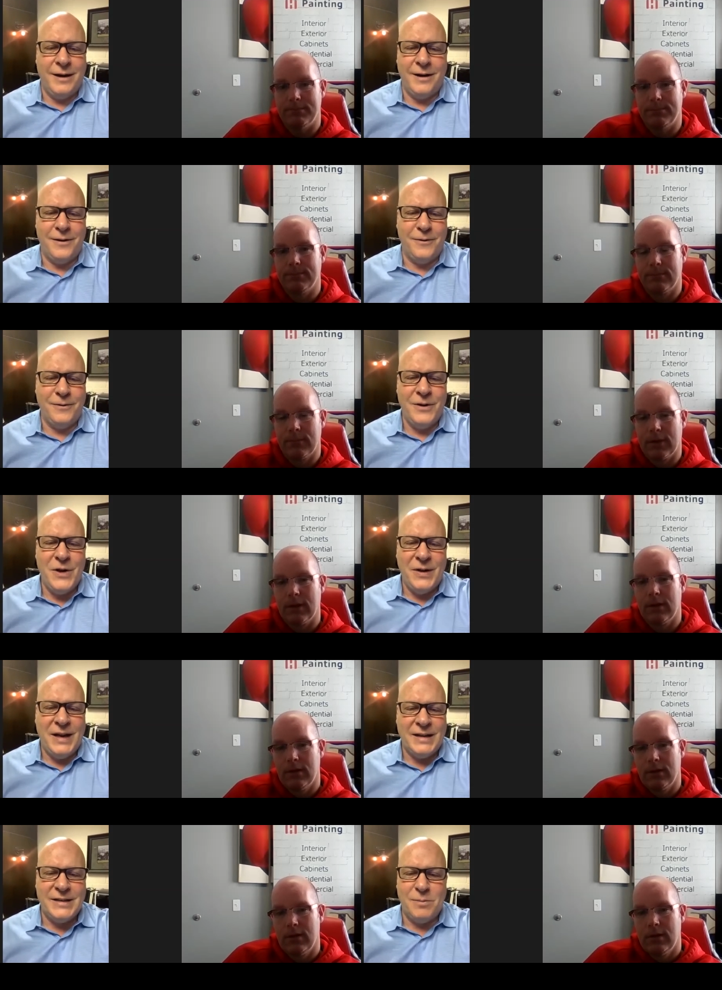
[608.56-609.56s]
Speaker 1: you know,
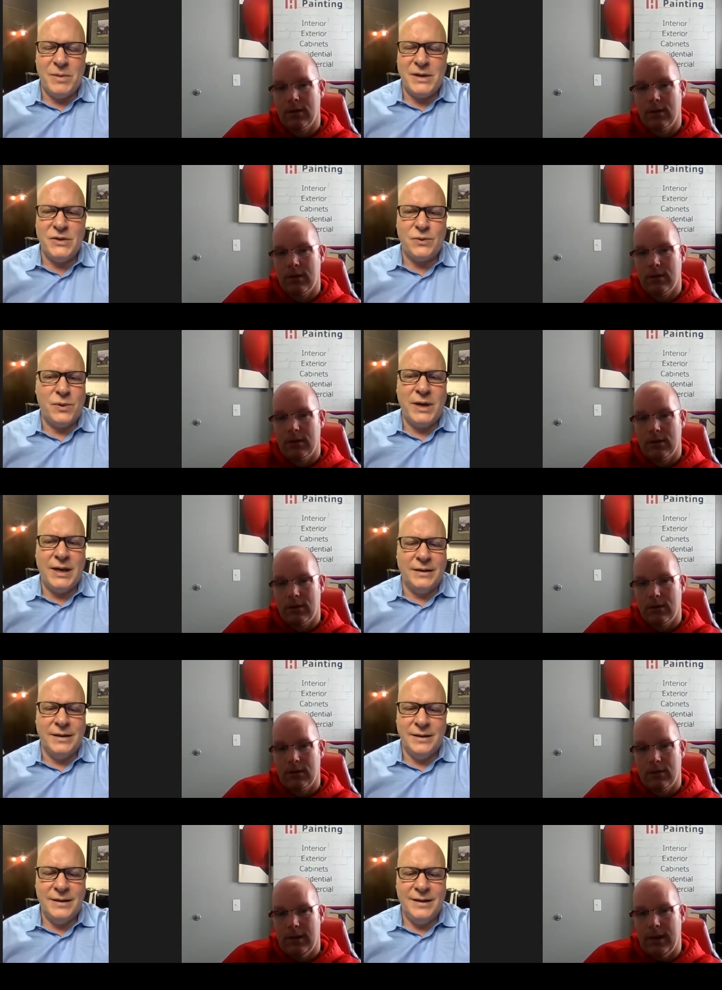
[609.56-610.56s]
that's a month's rent.
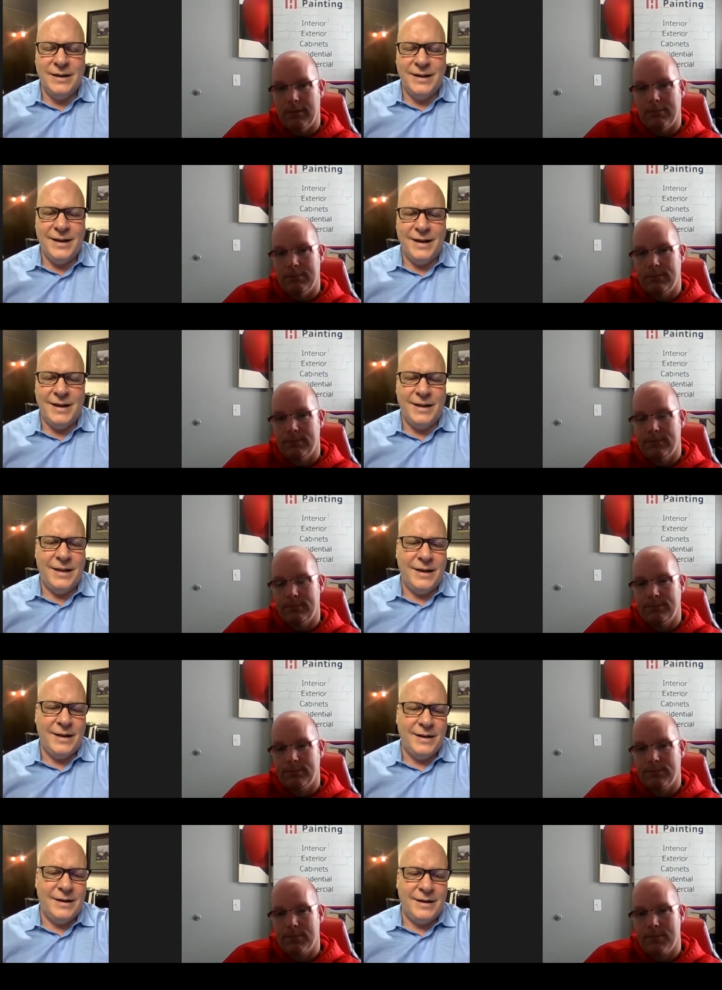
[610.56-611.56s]
Yeah, and
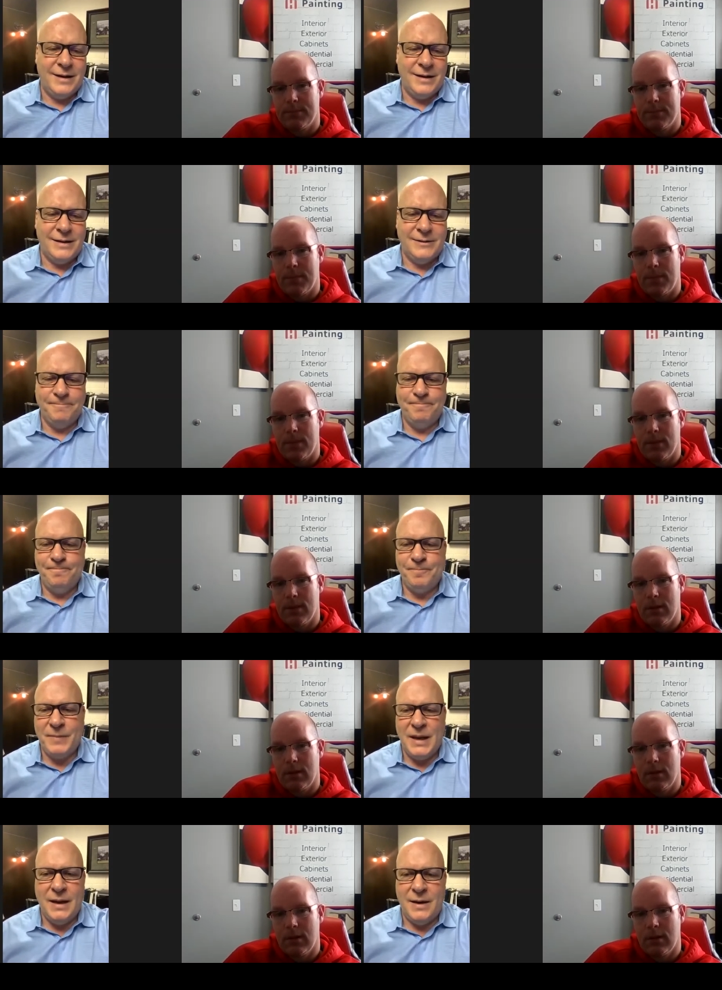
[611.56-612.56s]
then uh,
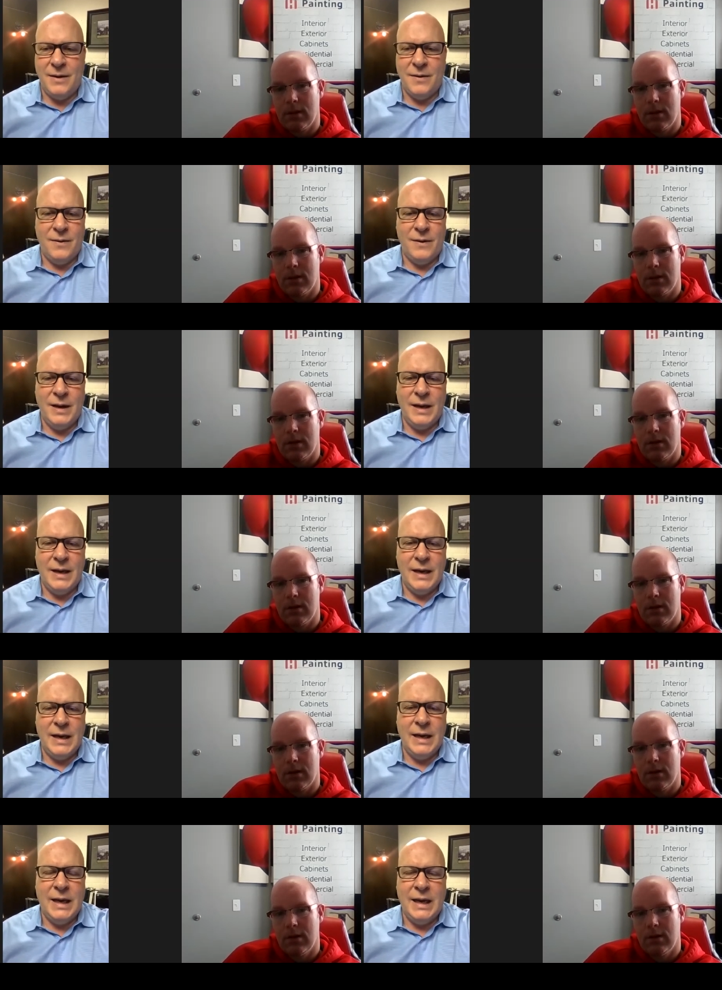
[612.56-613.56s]
you know it,
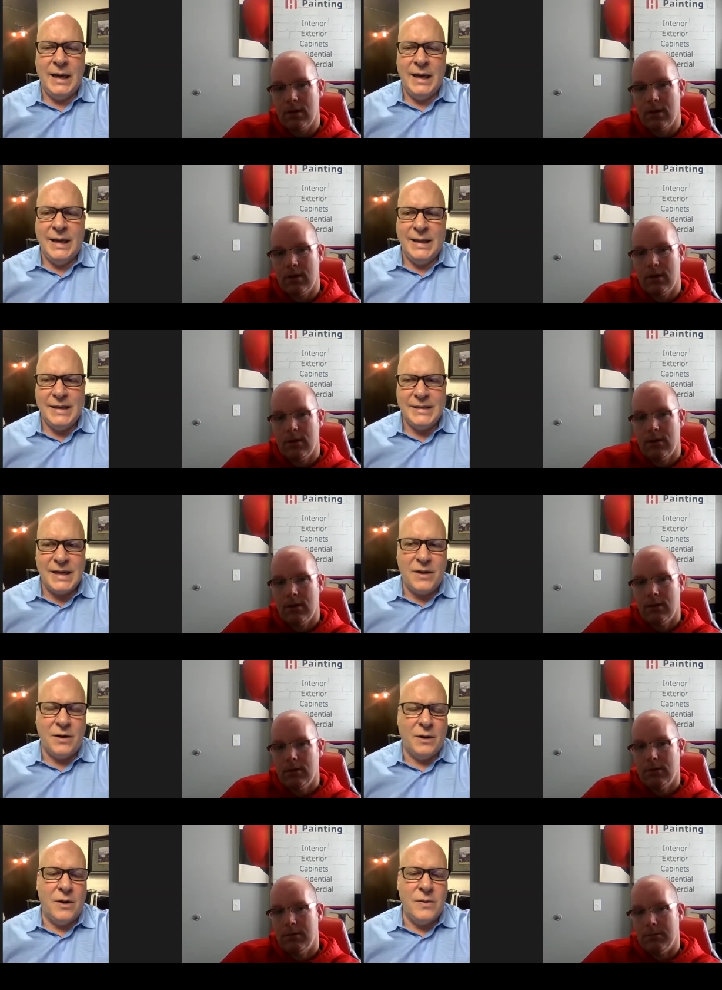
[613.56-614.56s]
these
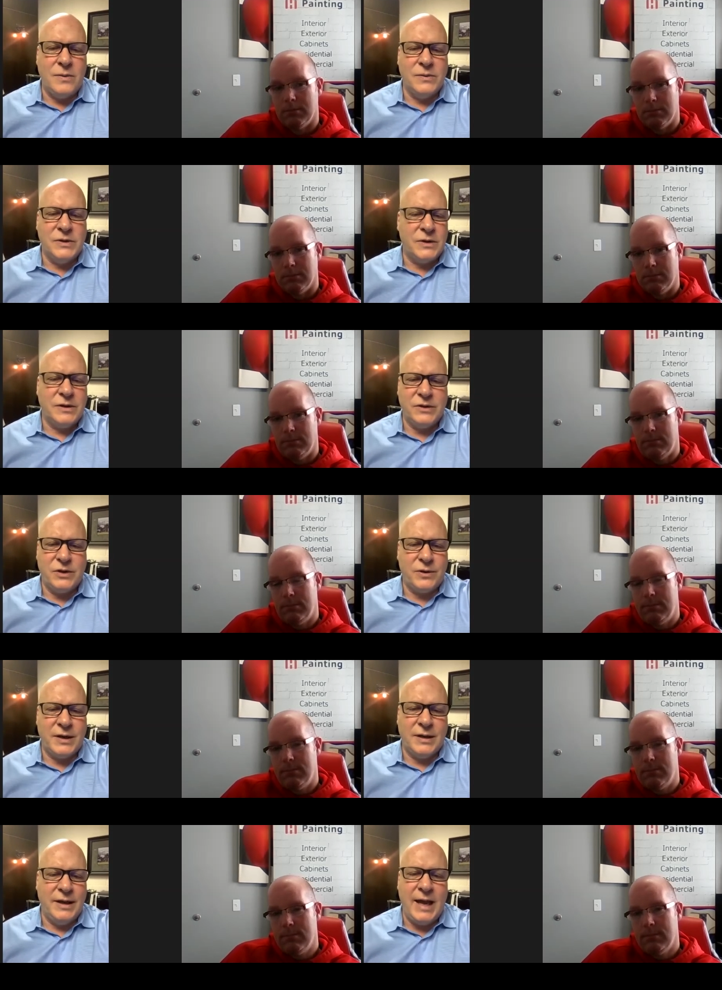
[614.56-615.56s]
other loans are
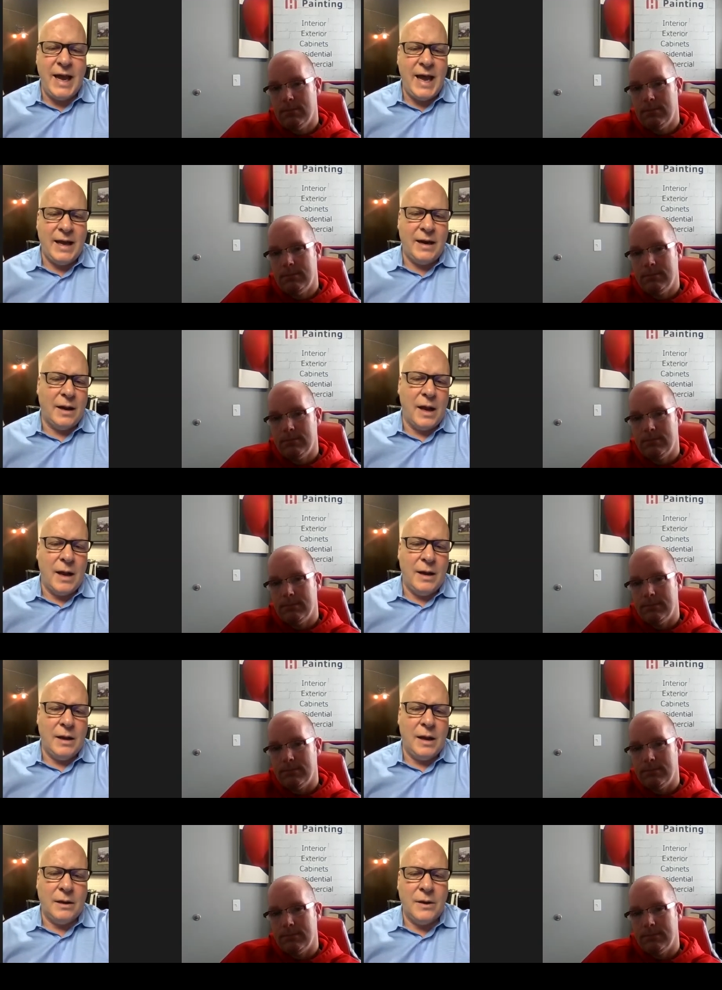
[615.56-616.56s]
strictly that a,
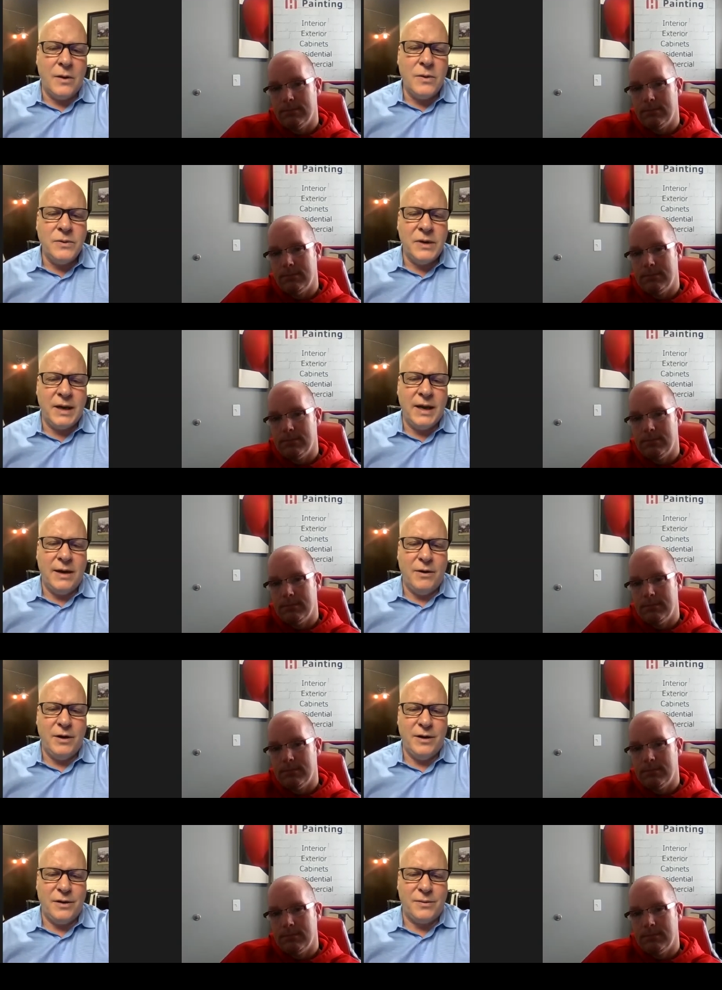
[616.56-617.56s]
a, loan to
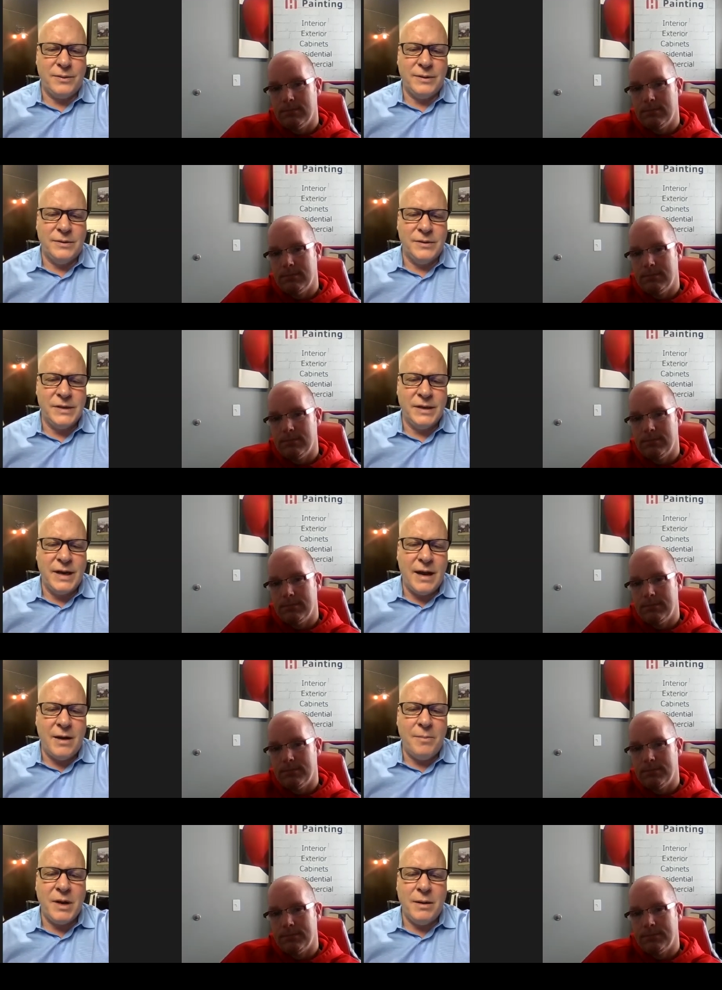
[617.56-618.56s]
carry you through. So now
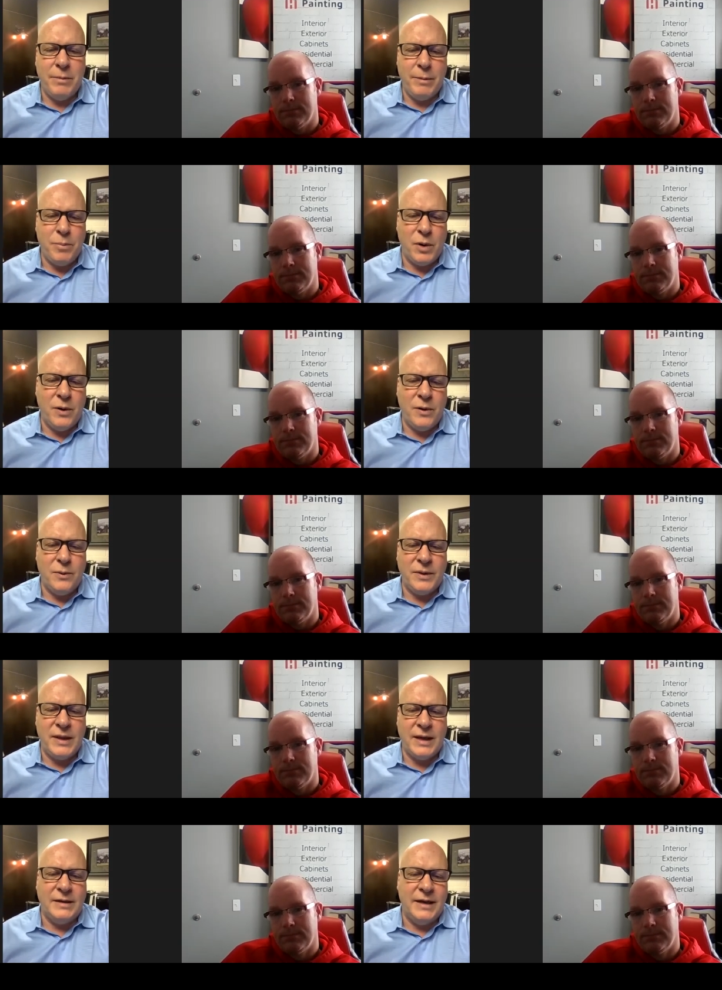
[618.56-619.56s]
I'm going to be burdened with
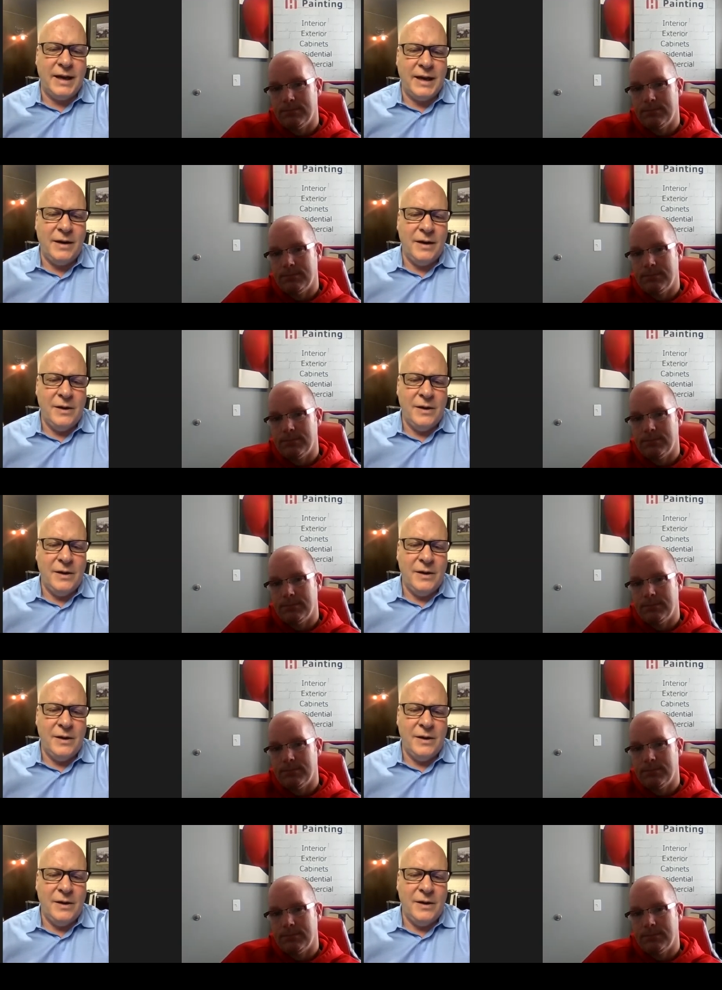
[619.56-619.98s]
that debt